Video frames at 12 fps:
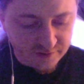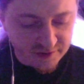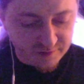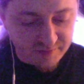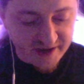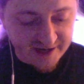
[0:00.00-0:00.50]
The
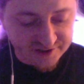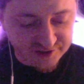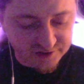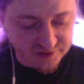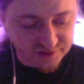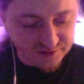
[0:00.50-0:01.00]

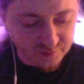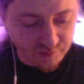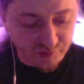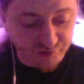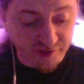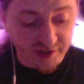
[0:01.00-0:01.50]
patches were
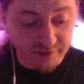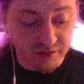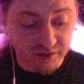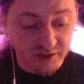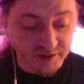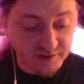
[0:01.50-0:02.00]
dried
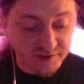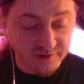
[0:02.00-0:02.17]
blood.